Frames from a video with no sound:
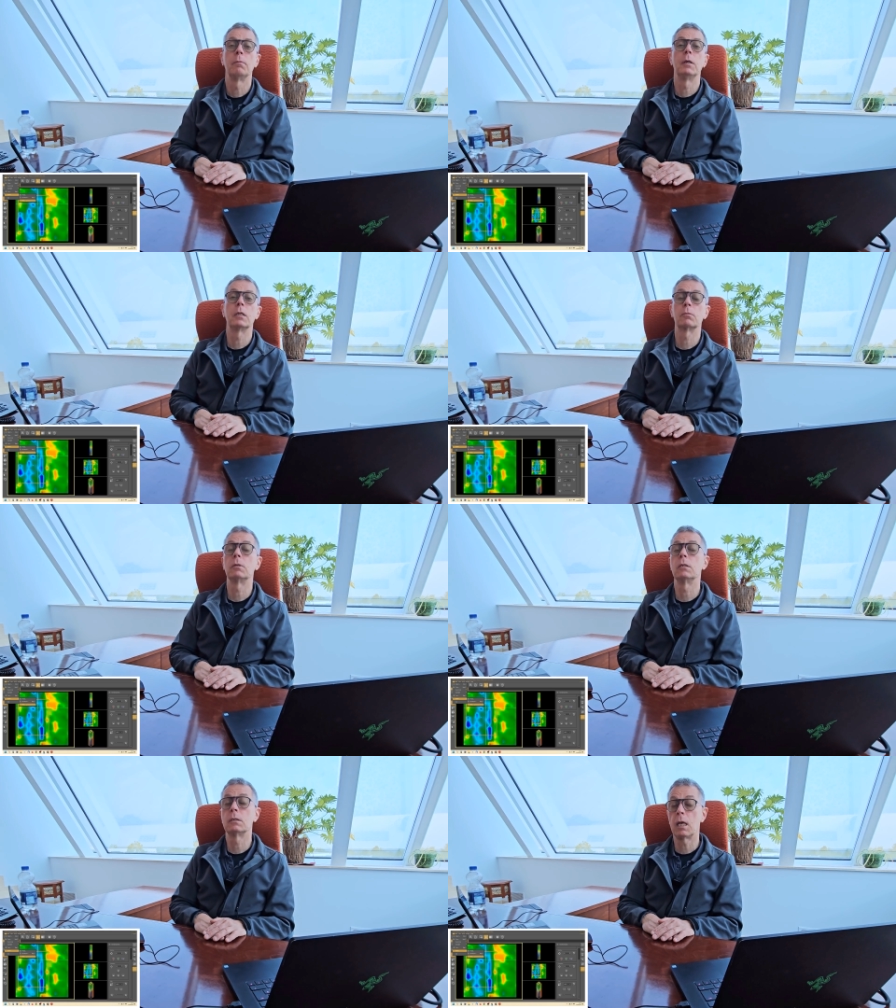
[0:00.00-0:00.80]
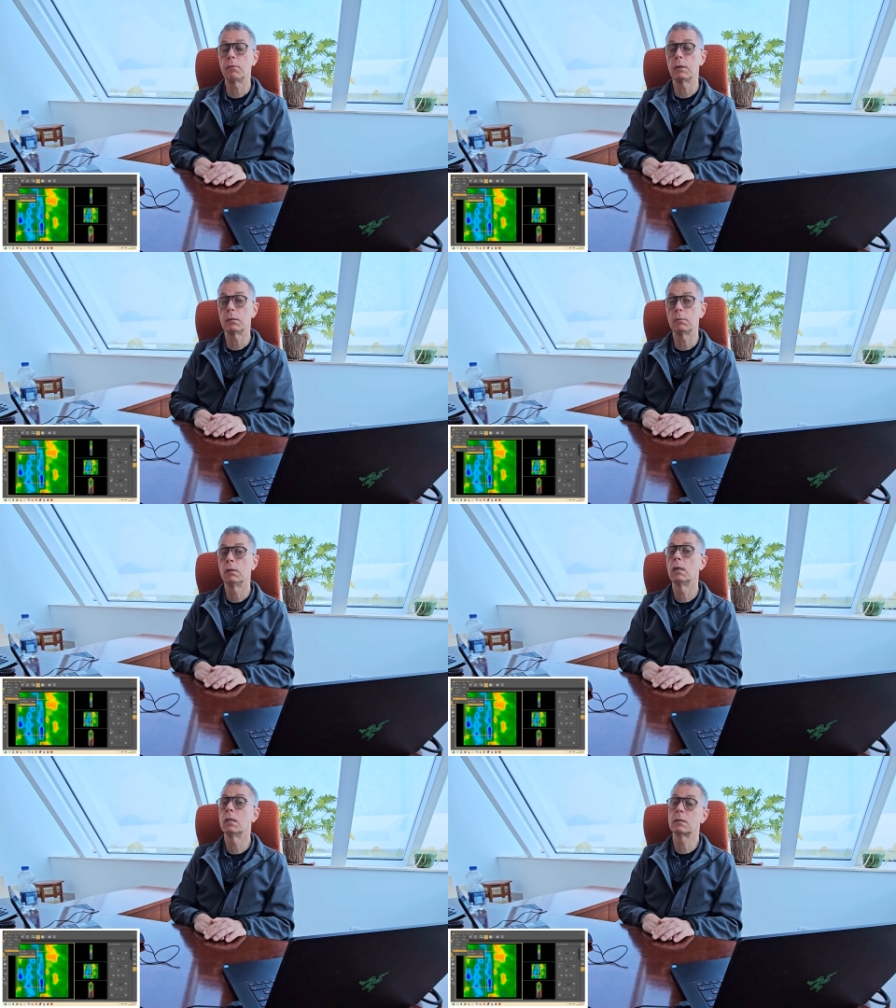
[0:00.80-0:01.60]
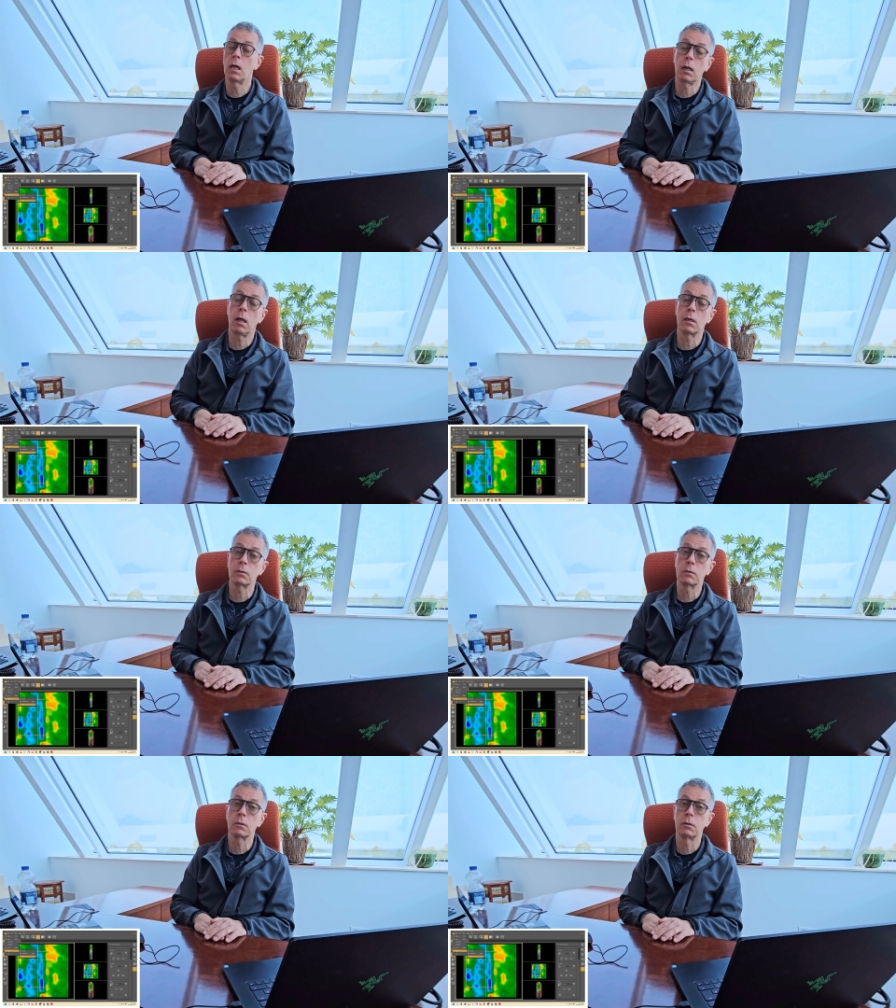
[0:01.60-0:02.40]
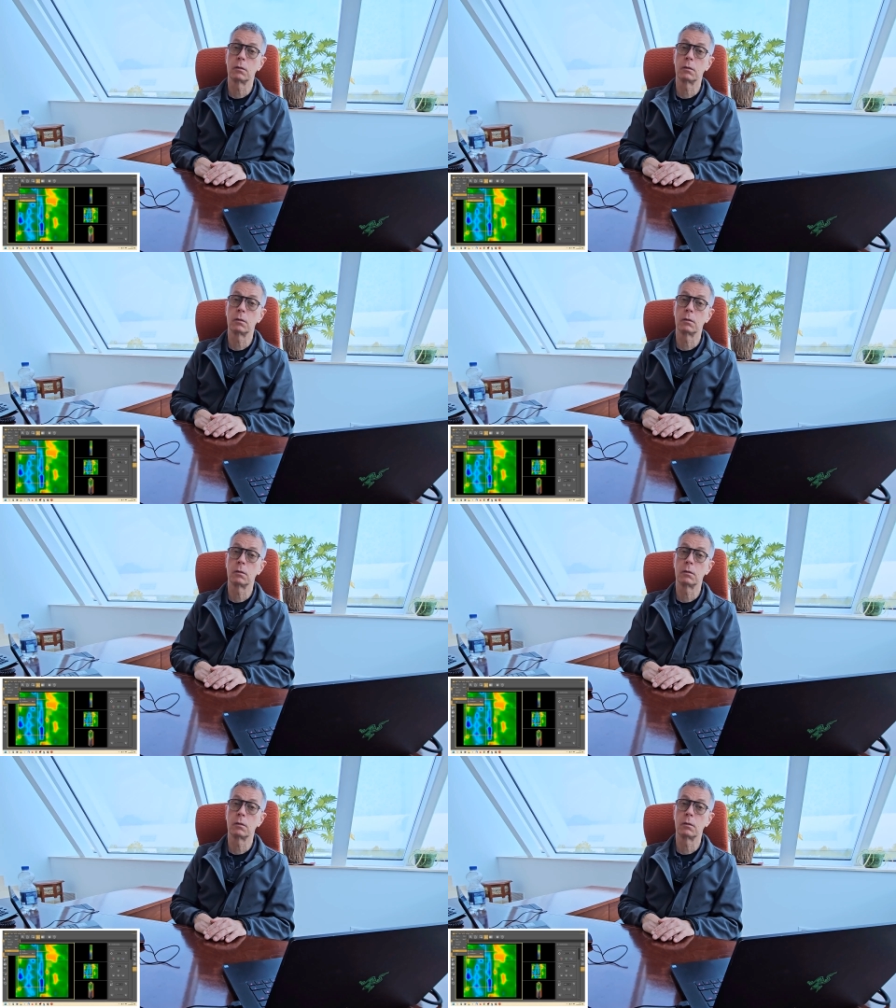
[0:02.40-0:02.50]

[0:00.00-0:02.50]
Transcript: Because when you save it, it's not lost.